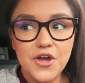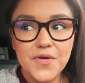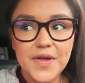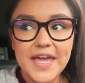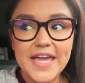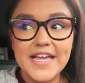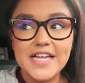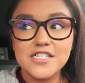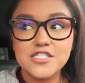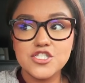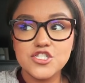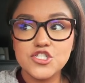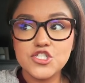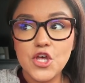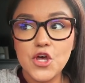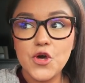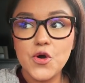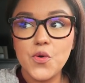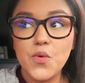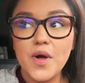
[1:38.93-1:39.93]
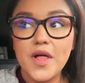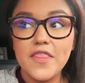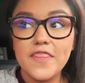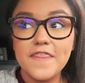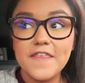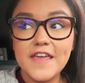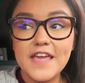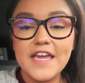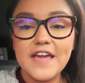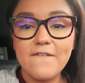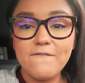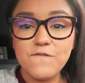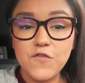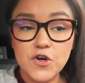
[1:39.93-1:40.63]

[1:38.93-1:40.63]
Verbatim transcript: Okay, so the